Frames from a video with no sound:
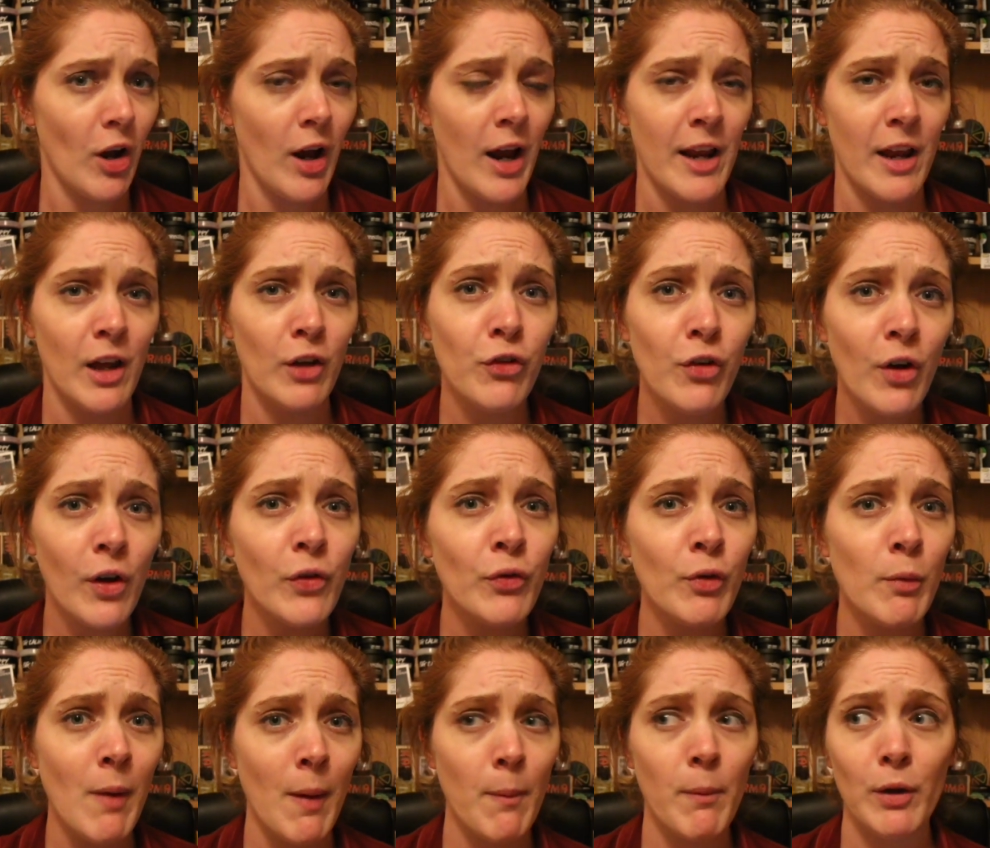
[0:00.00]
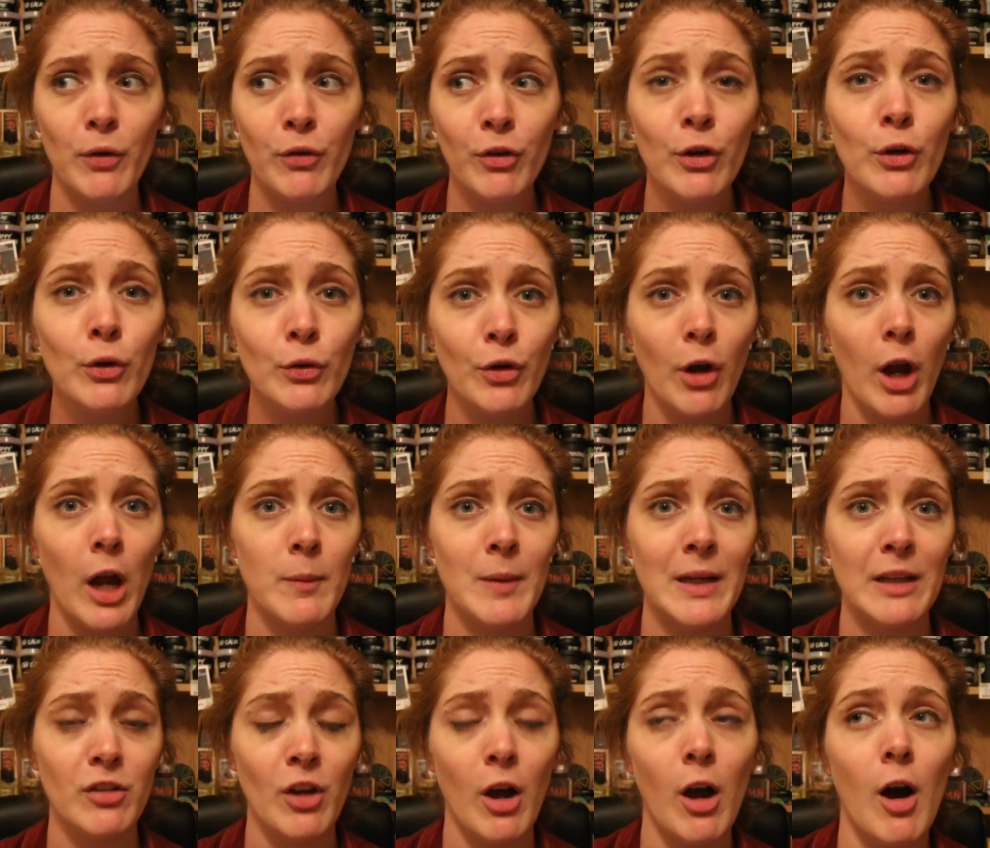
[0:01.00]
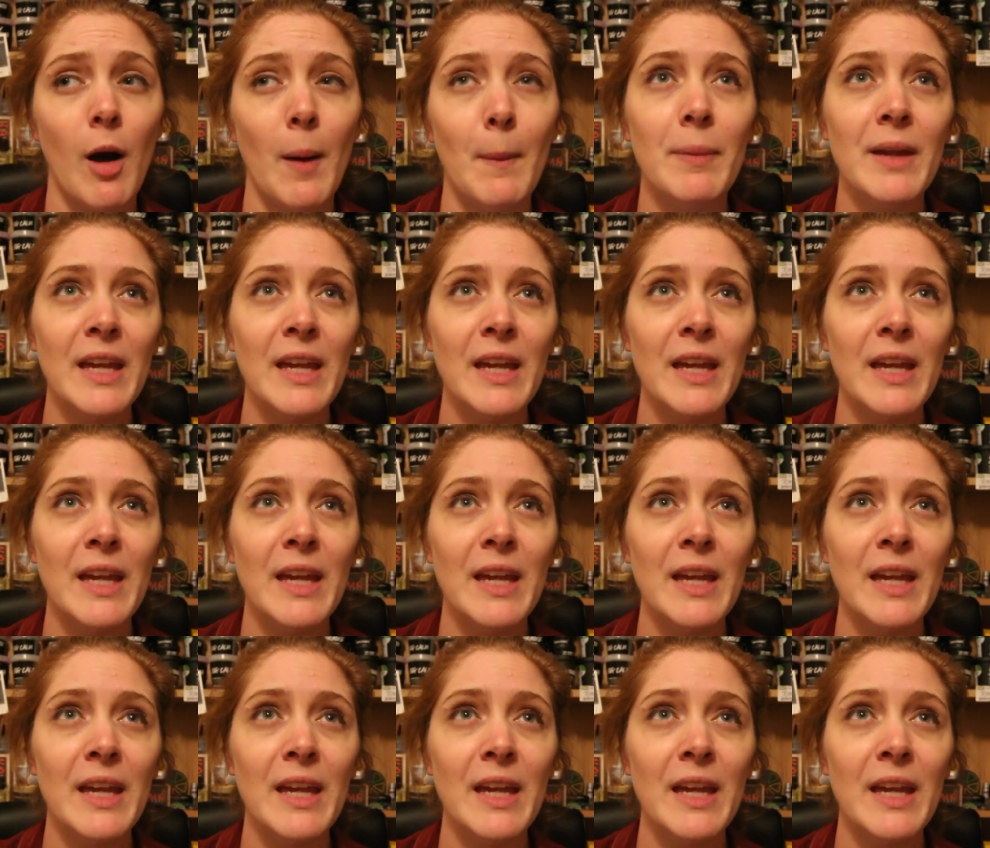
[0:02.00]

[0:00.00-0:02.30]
and I just remember 2 Timing Tart